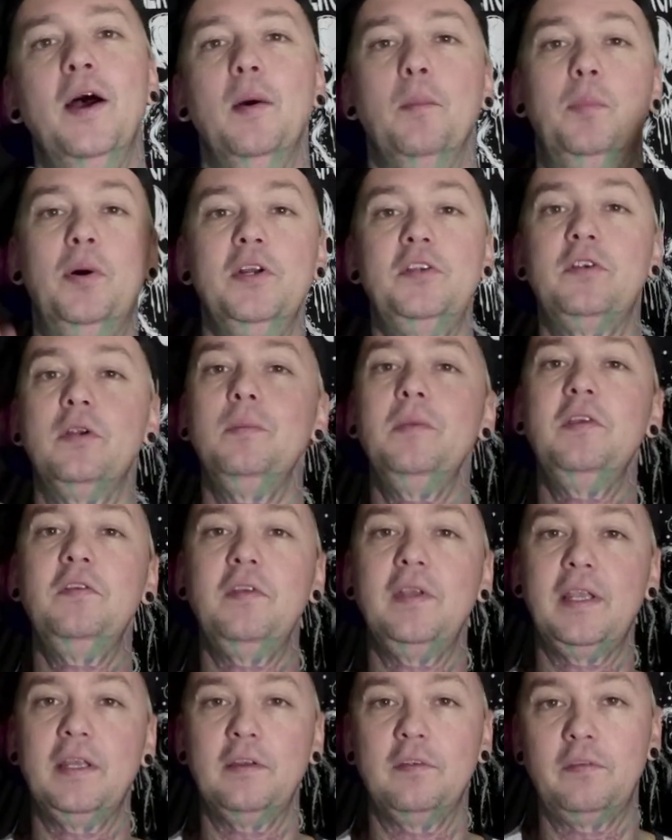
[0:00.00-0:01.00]
put your
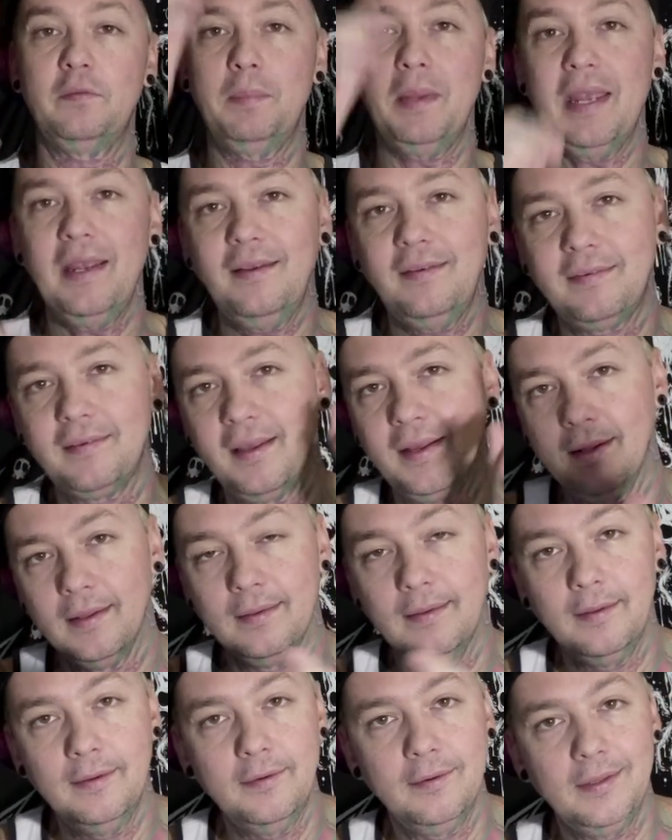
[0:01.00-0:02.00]
music in a space.
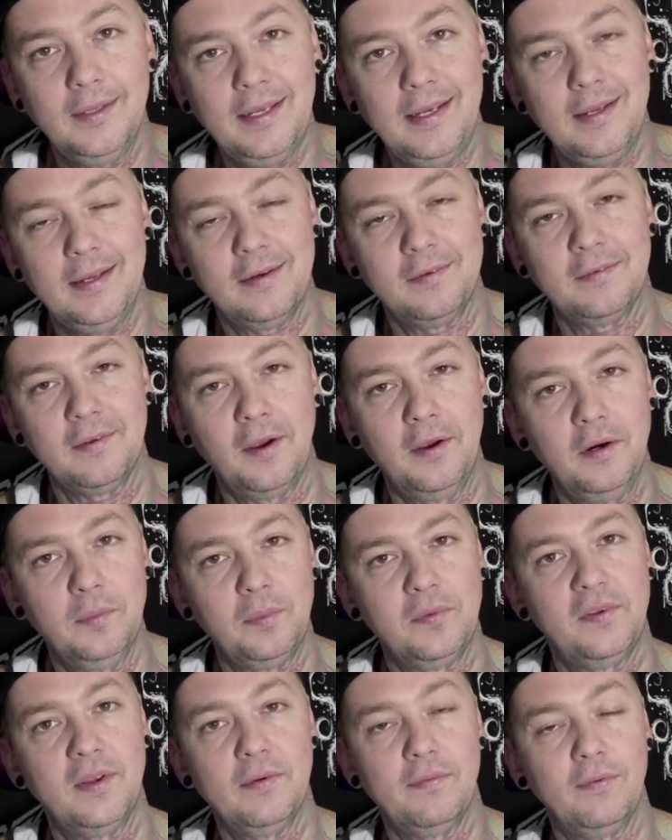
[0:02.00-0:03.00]
Literally, it is
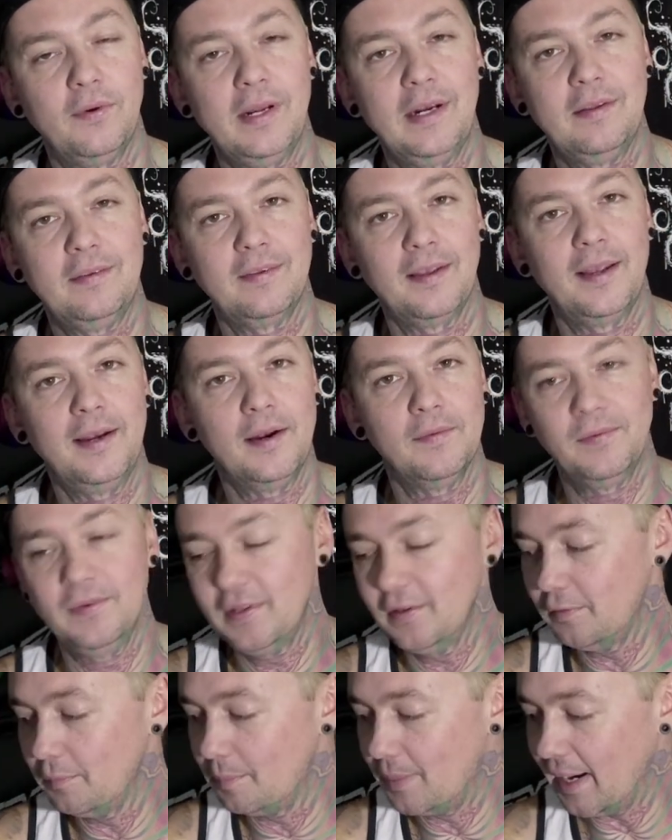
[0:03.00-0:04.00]
100% free to sign up for
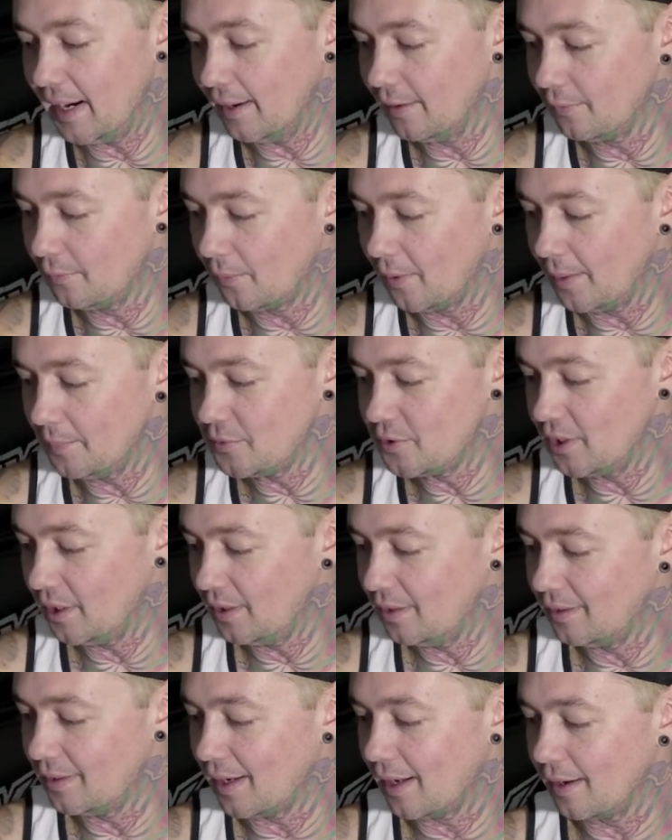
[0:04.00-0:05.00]
this
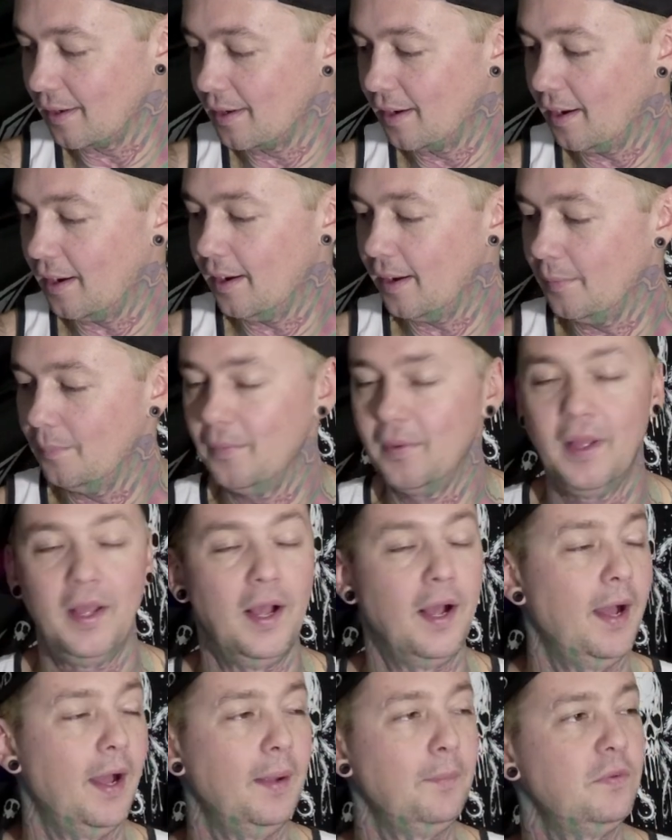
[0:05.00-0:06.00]
bandruption.com.
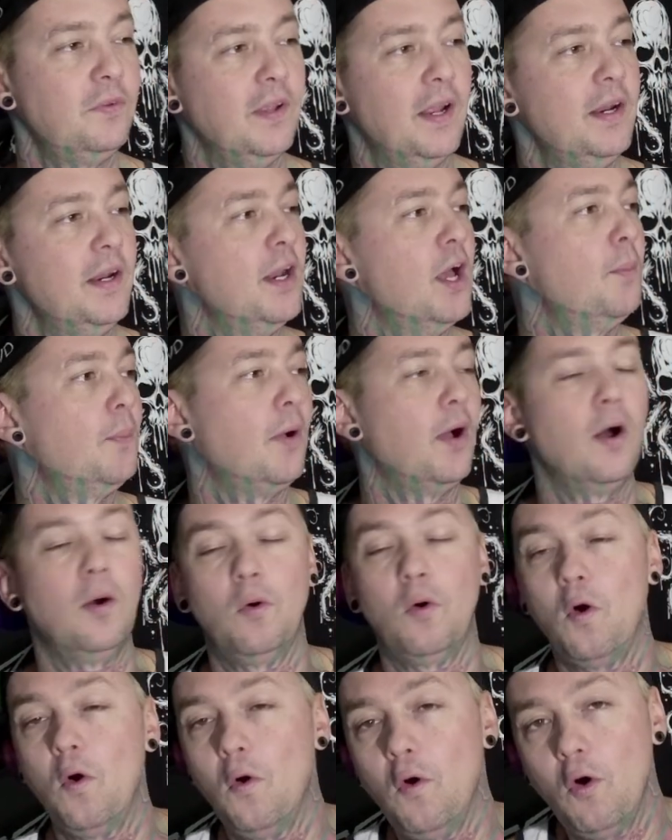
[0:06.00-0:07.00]
I'm signed up. A
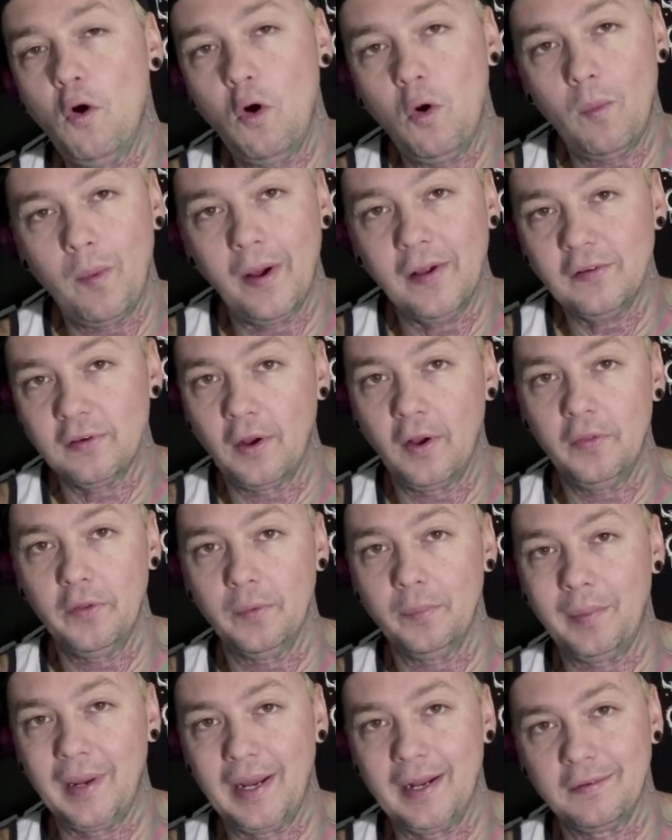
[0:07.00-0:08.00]
whole bunch of
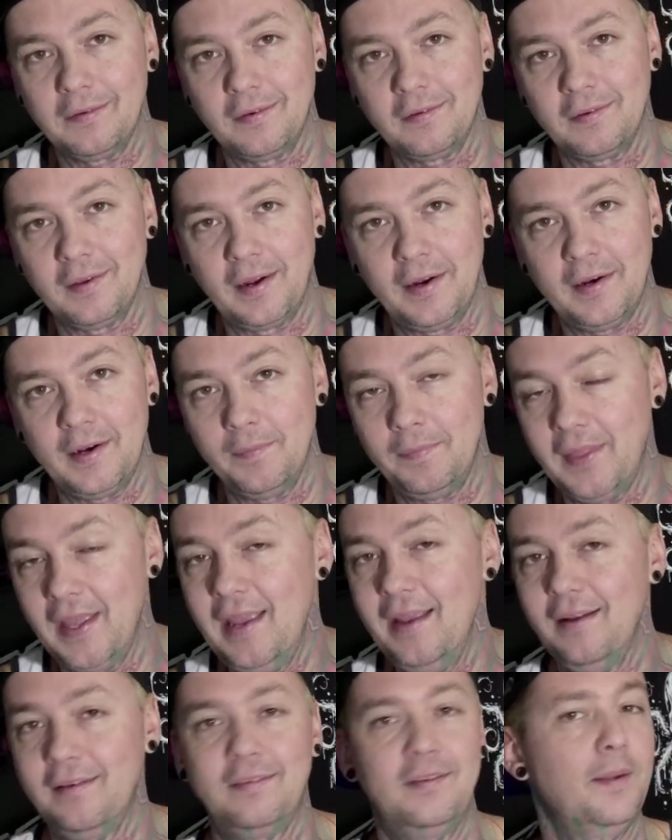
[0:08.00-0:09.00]
other bands are signed up.
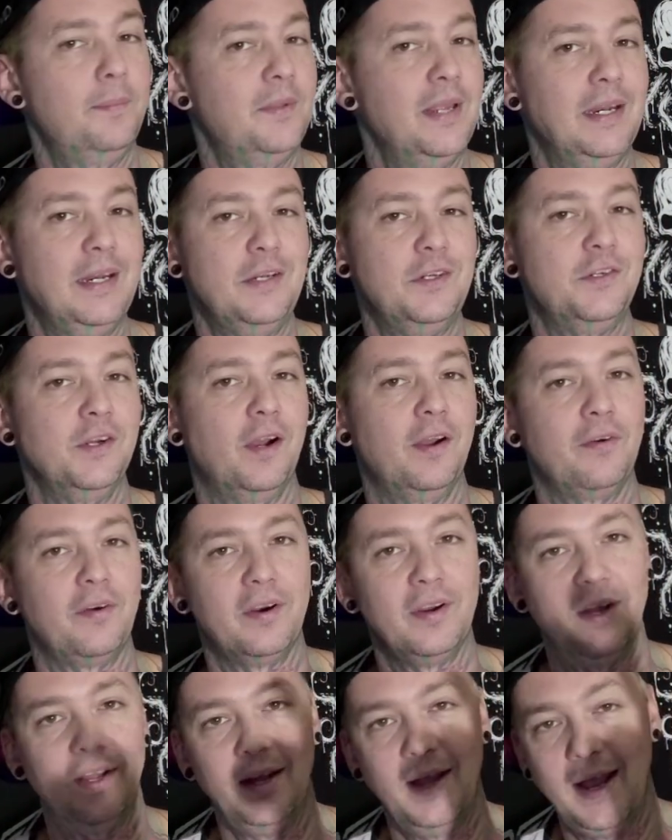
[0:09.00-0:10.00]
They accept any
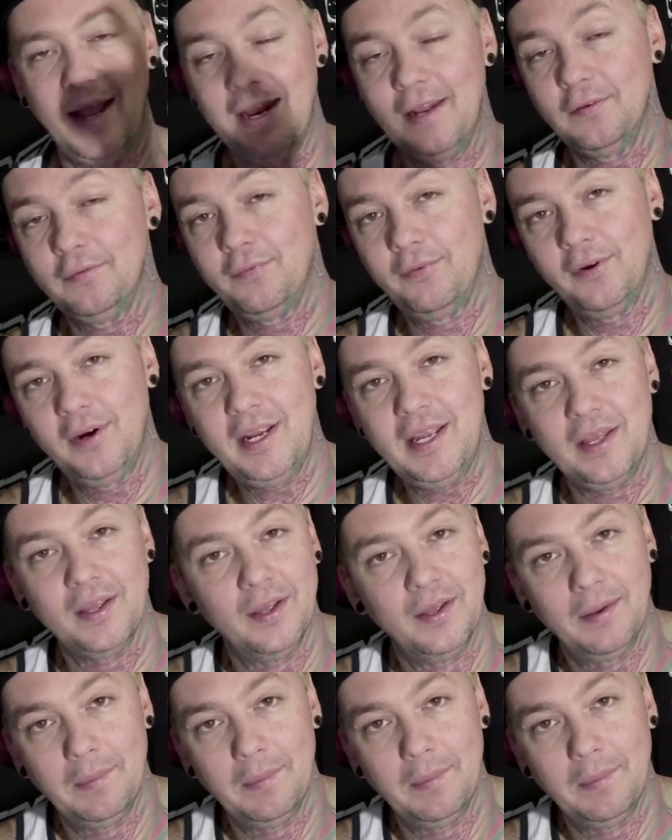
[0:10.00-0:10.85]
genre and it's free.